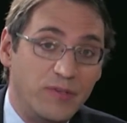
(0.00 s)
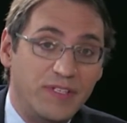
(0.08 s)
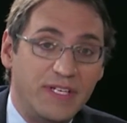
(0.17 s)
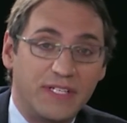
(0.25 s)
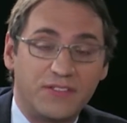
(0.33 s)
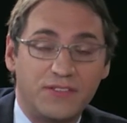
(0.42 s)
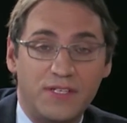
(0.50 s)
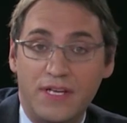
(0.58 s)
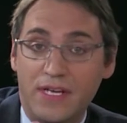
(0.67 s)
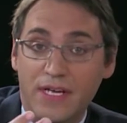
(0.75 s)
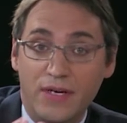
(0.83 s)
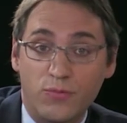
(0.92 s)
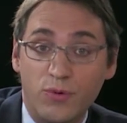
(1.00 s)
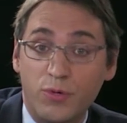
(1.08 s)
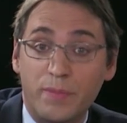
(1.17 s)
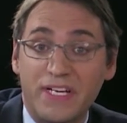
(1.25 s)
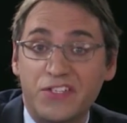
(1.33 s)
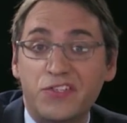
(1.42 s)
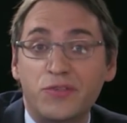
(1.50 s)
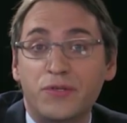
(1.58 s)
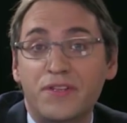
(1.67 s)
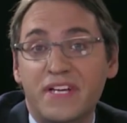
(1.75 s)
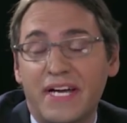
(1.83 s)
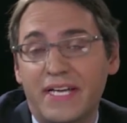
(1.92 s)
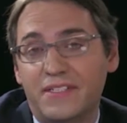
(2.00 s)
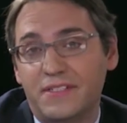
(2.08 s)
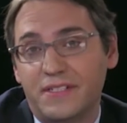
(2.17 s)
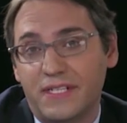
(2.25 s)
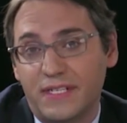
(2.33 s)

index, we will make sure that